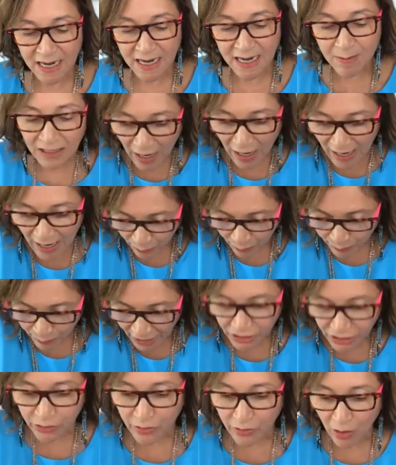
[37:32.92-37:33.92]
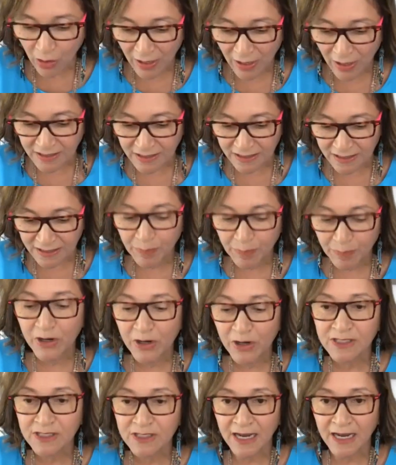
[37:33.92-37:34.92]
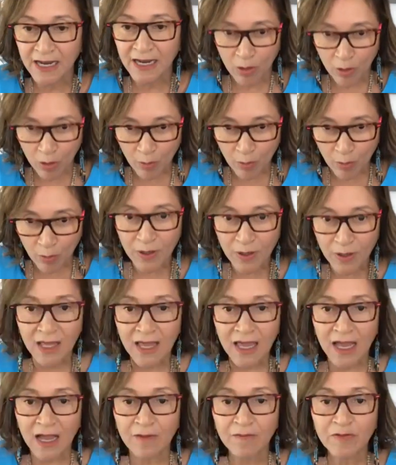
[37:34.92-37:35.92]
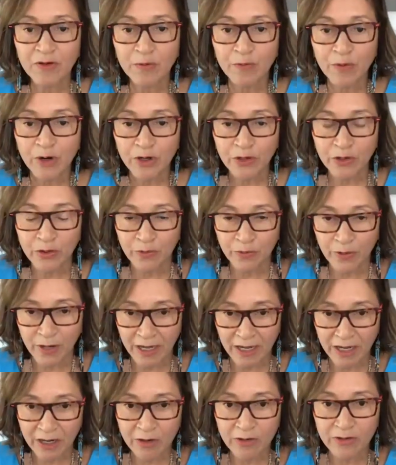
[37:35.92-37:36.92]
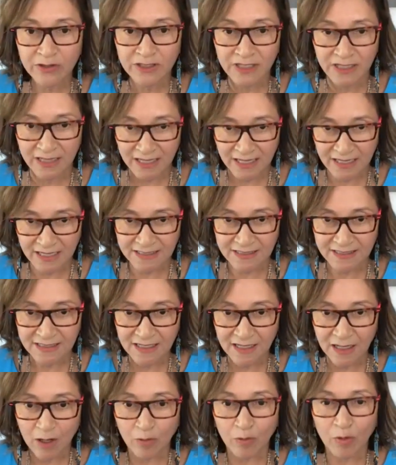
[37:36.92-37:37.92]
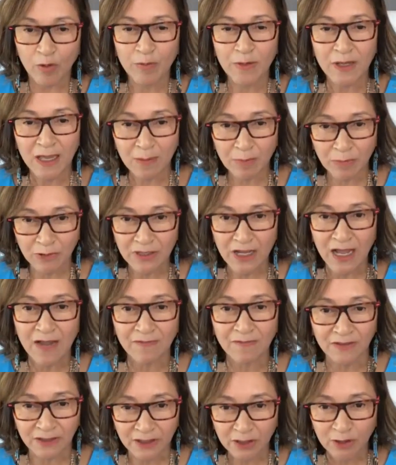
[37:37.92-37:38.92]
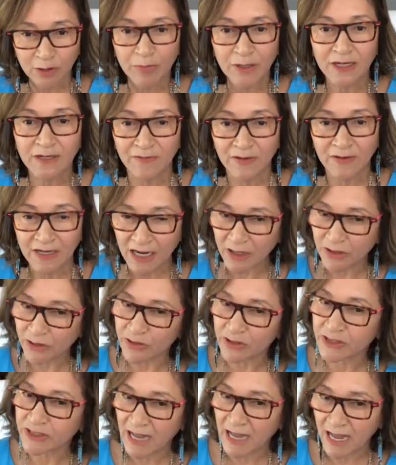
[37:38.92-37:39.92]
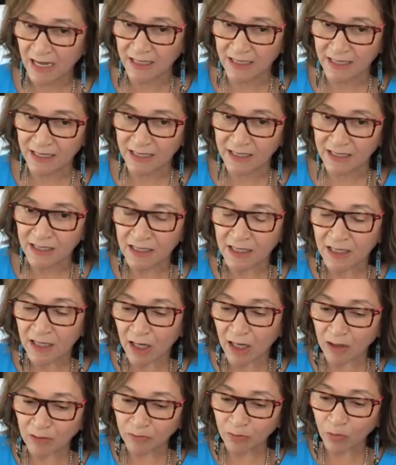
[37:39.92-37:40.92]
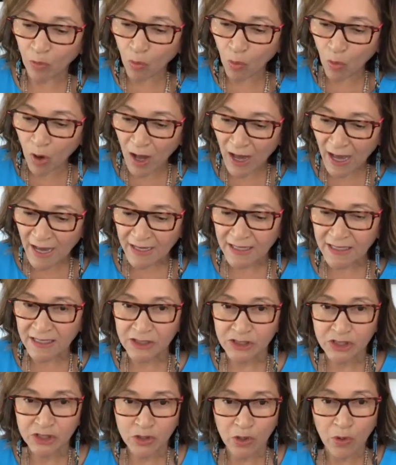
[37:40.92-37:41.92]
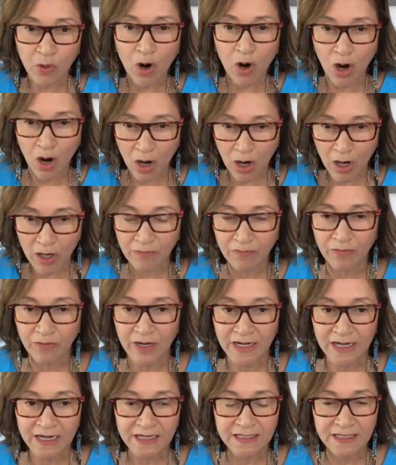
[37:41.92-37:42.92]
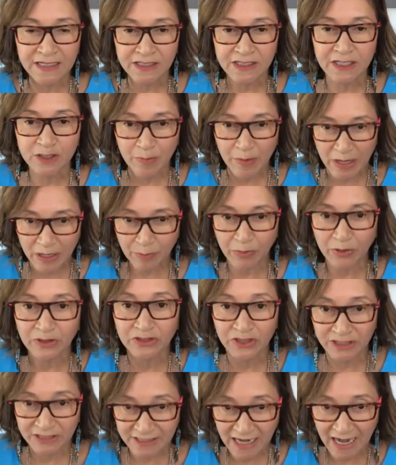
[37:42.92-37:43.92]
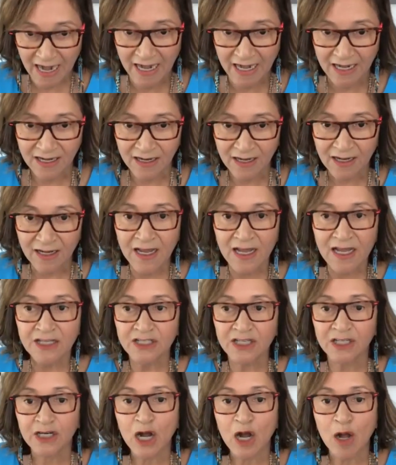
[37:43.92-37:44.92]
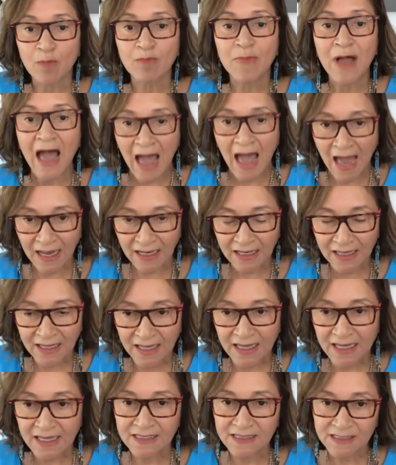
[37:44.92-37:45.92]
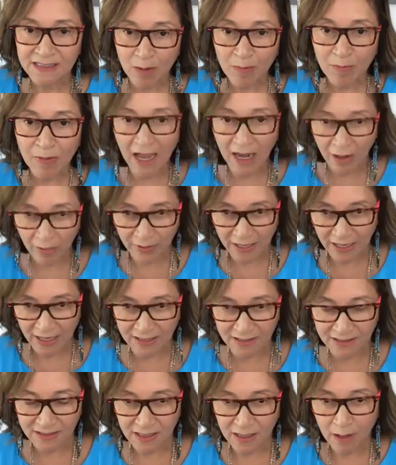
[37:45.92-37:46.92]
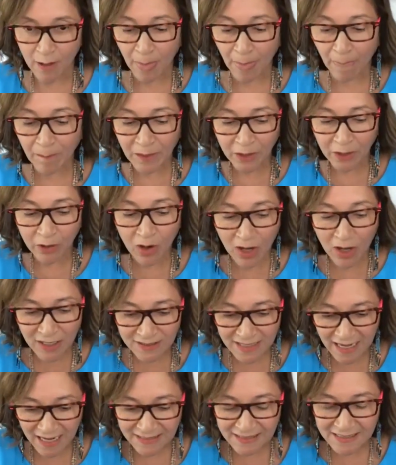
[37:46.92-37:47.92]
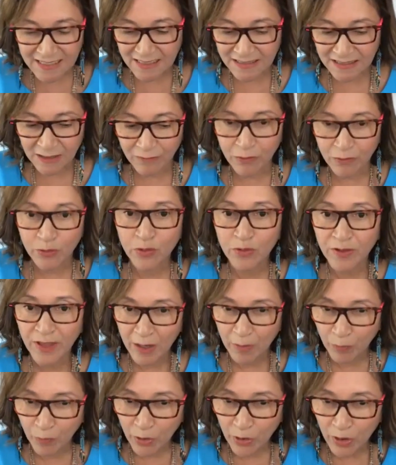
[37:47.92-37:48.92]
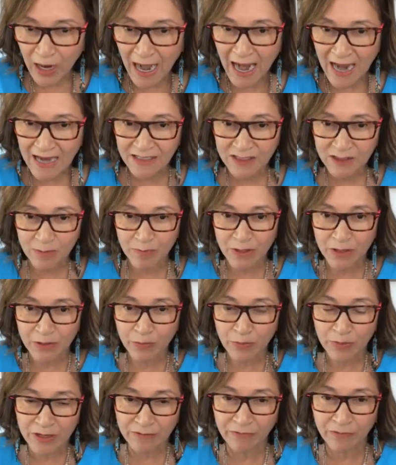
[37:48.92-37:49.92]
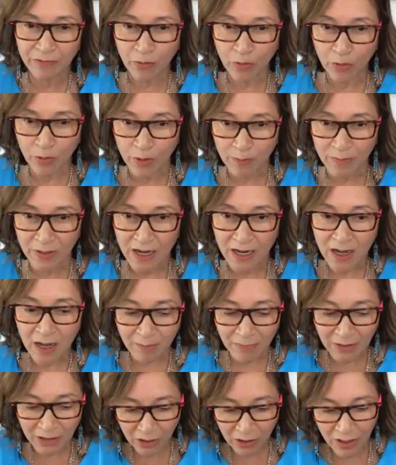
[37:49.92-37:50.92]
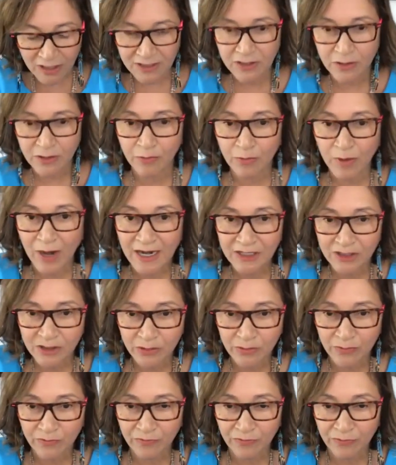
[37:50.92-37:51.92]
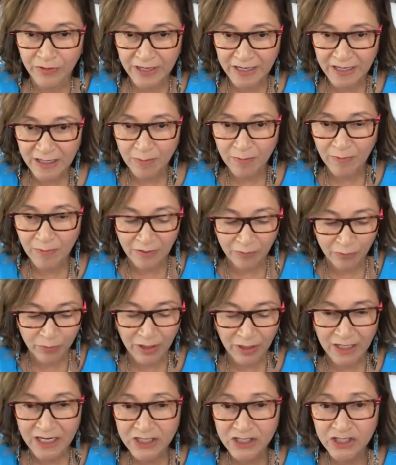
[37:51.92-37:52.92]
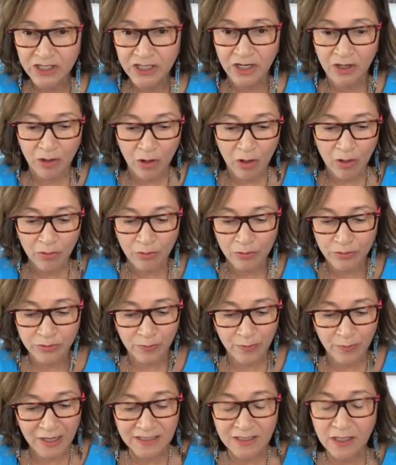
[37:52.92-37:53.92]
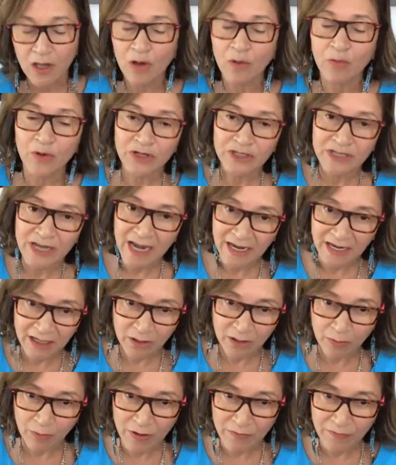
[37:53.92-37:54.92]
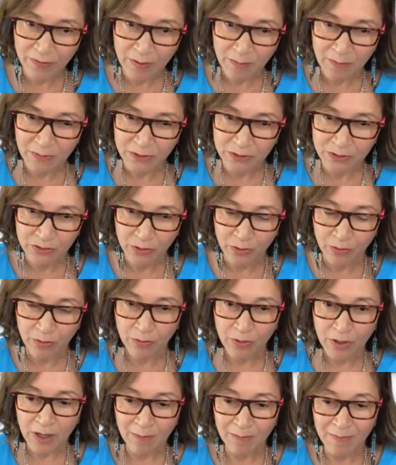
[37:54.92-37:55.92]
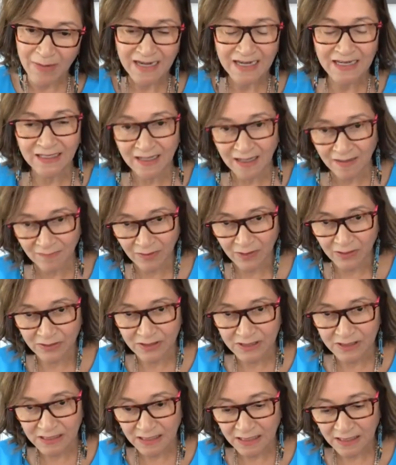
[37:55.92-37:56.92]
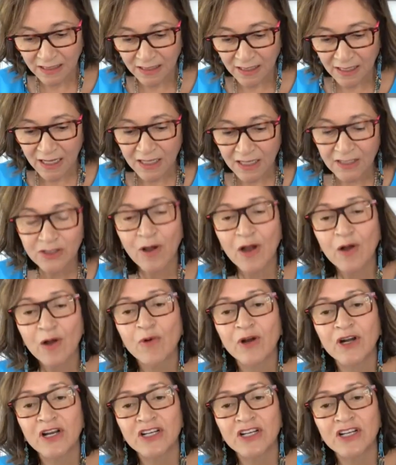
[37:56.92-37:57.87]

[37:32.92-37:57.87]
it's a picture or it's an experience that I hope everyone who hears this will be able to have a little bit of an understanding of why it is so hard for the indigenous people today to come back in some areas, because that sense of who they were has to be reformed because their right to freedom and religion and all those ways were taken away from them in so many levels. So, so it's I want a